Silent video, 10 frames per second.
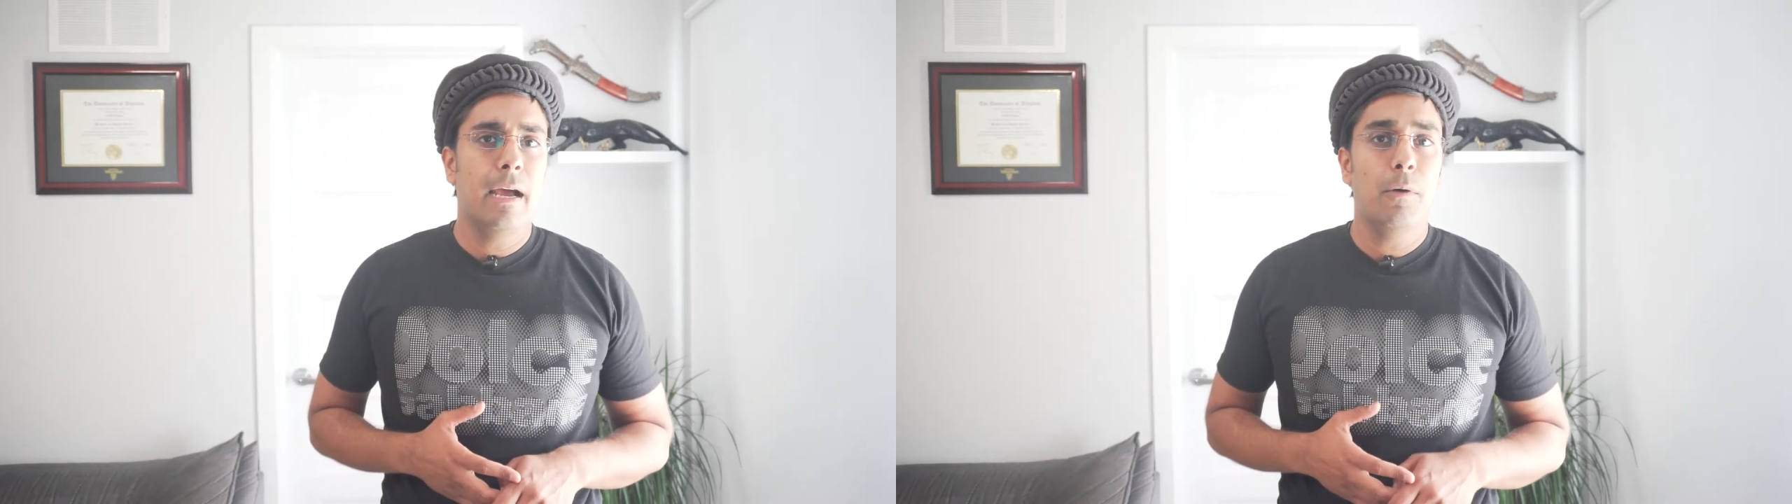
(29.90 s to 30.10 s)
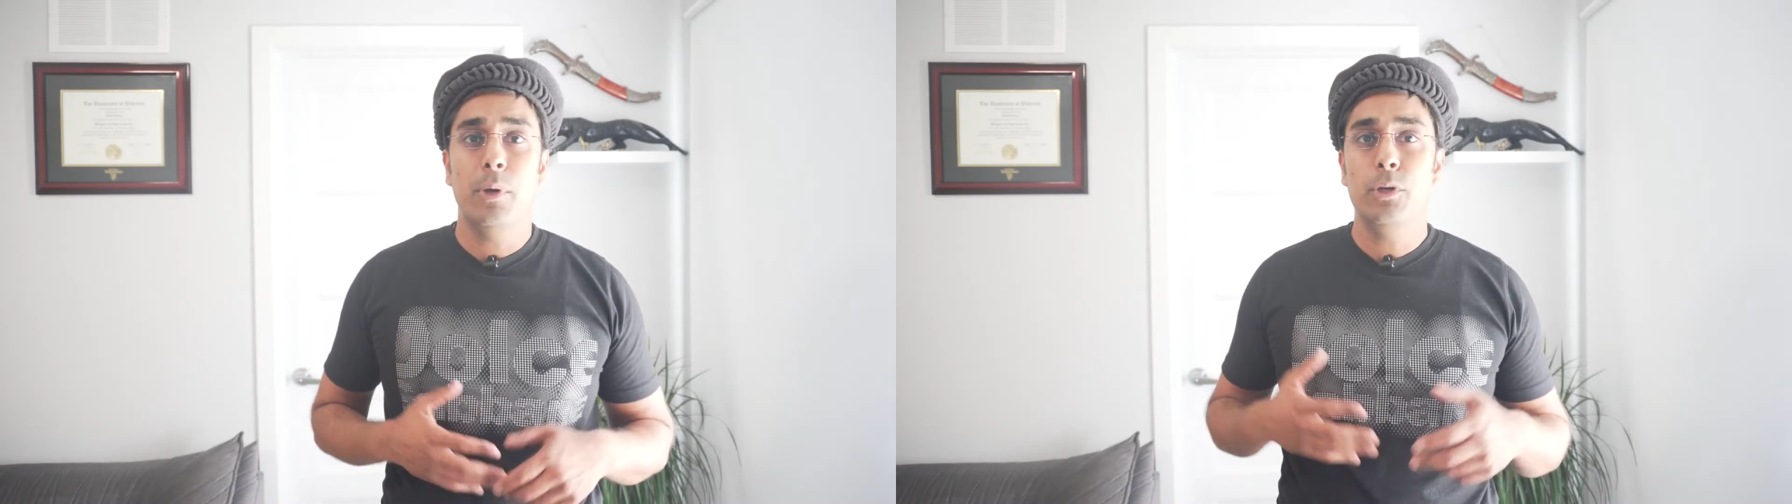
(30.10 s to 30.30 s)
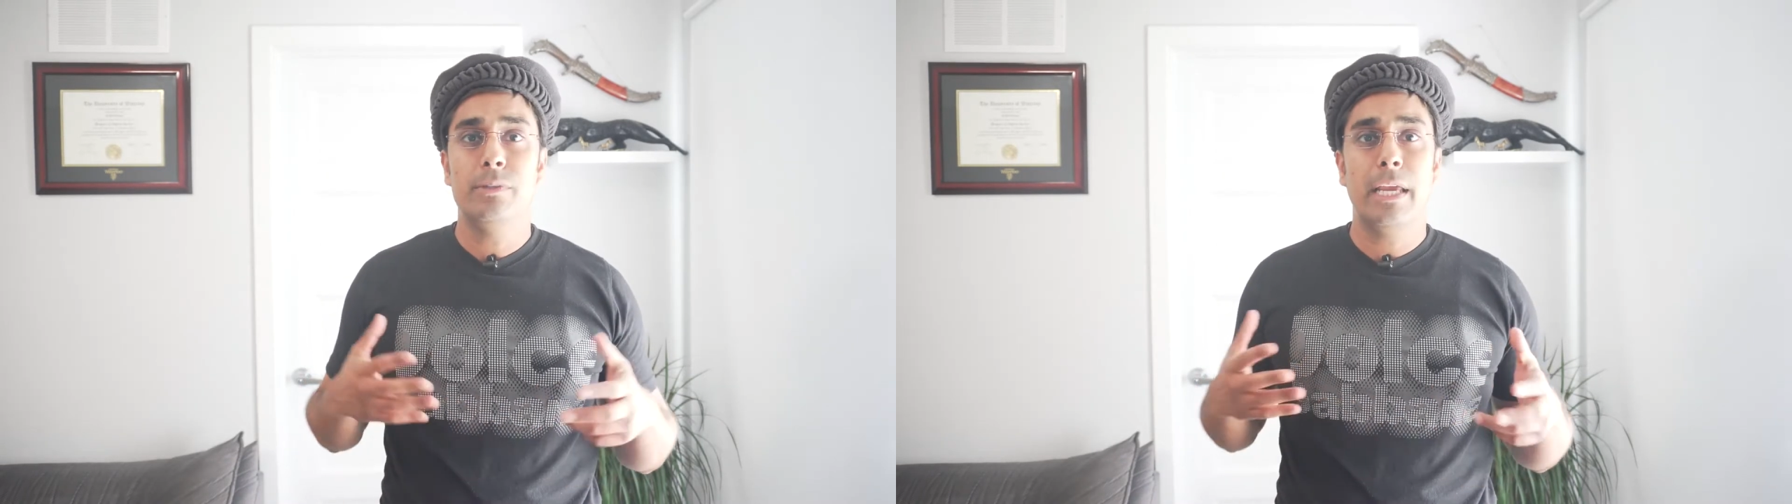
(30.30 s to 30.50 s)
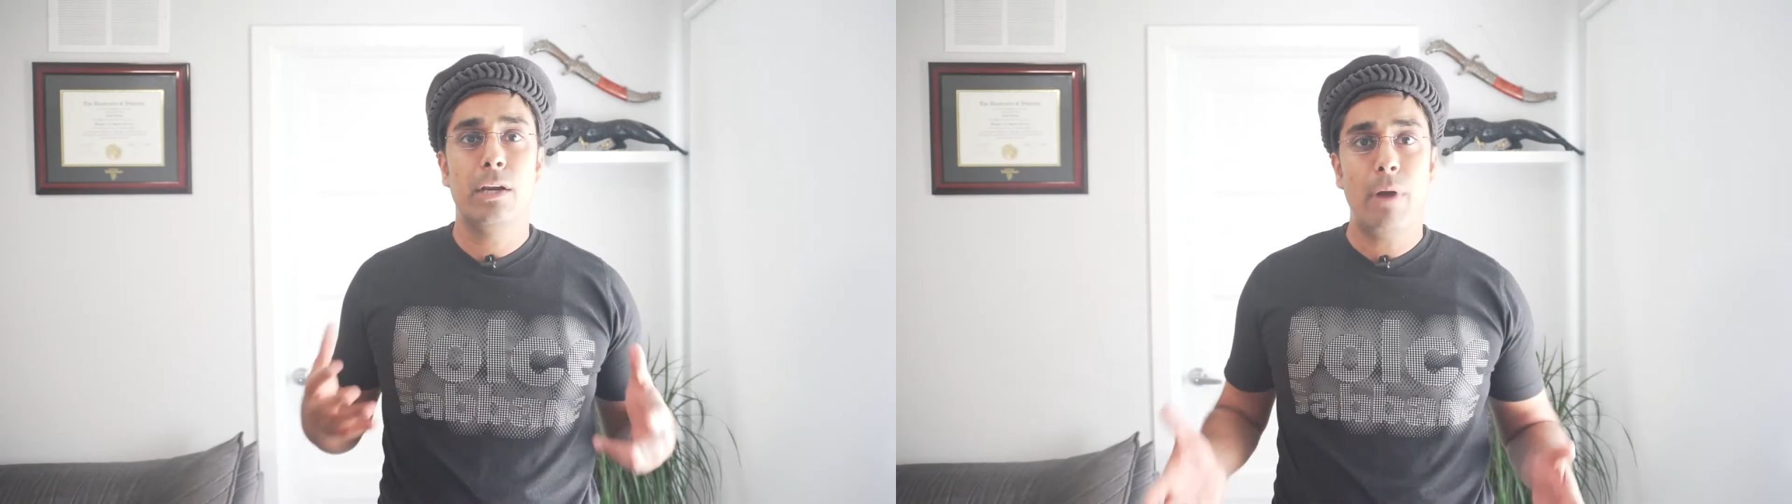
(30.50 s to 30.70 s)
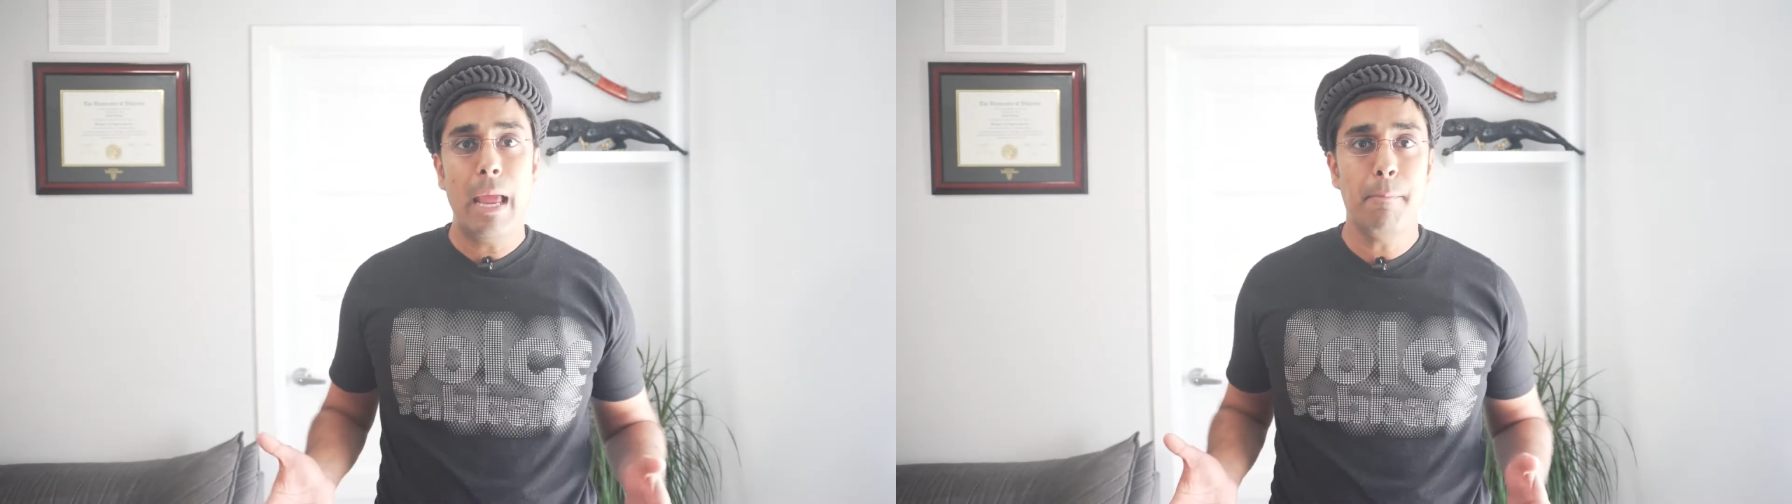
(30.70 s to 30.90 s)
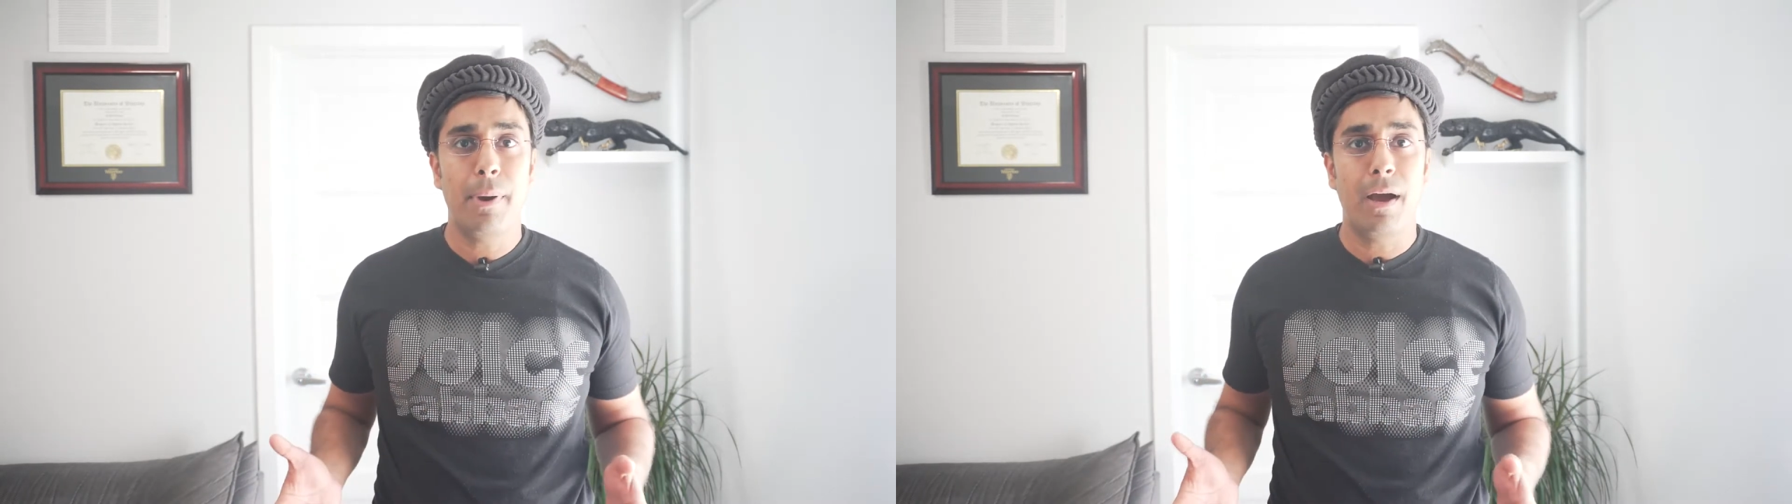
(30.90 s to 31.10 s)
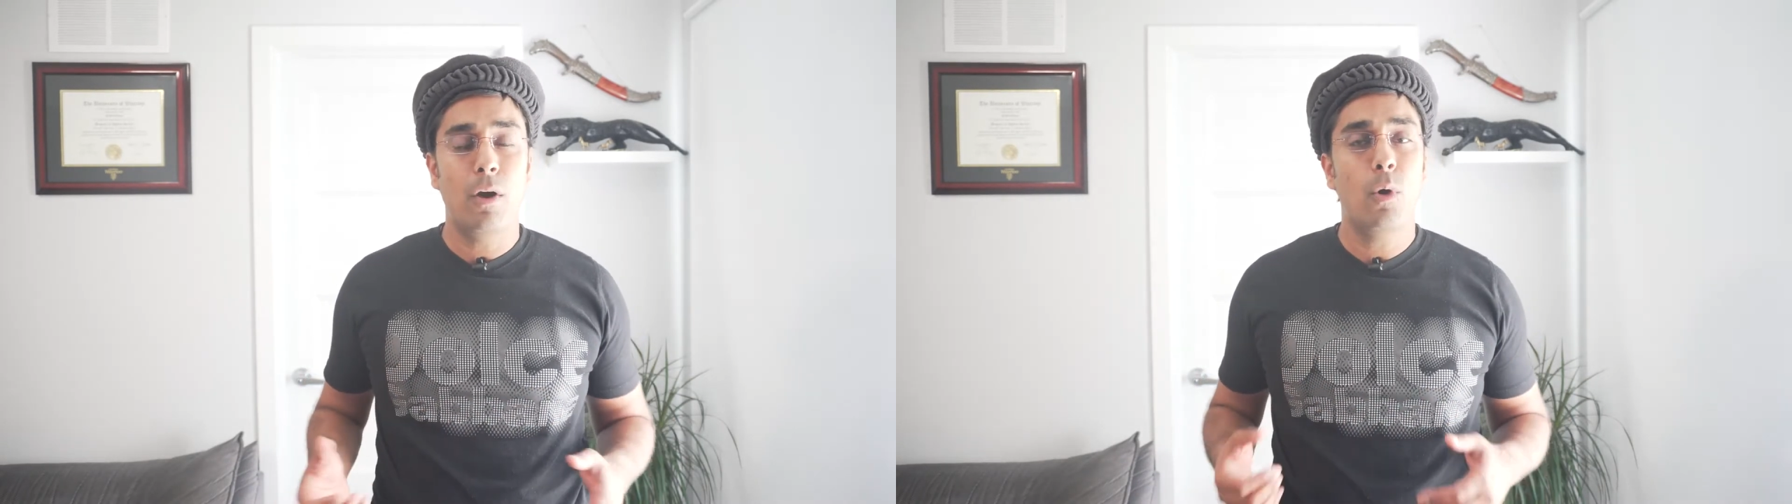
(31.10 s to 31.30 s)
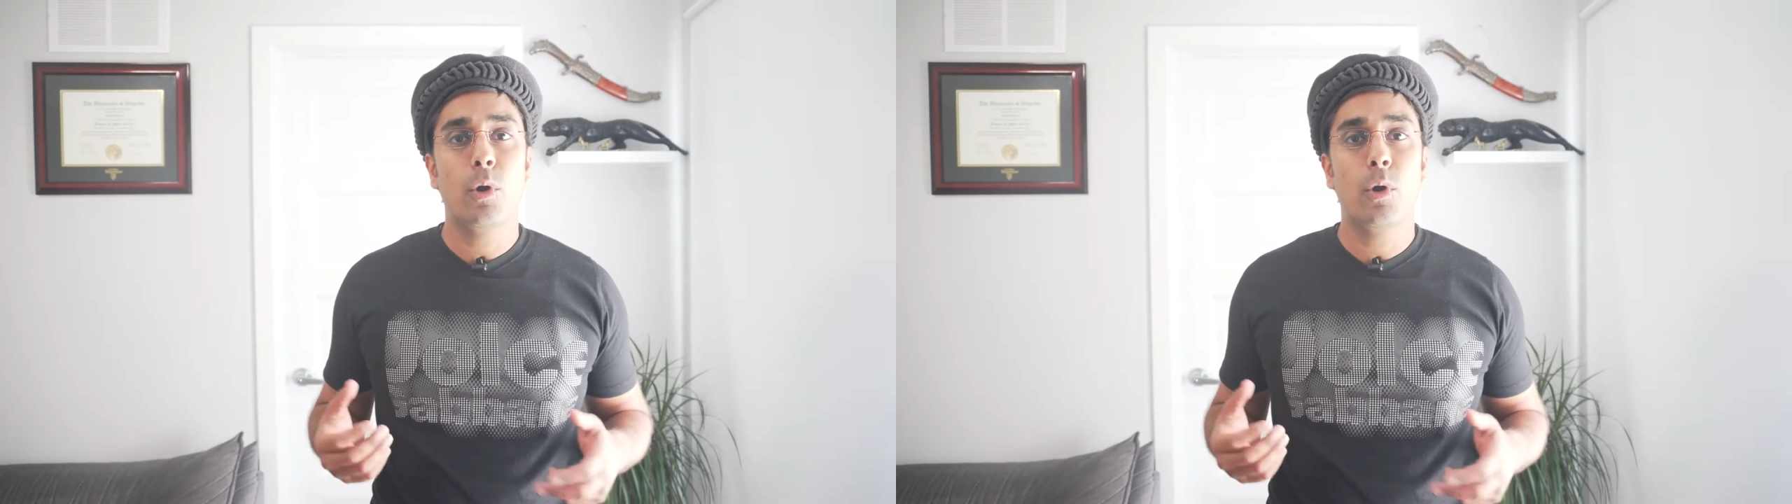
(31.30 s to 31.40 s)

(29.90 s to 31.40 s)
When you say grandpa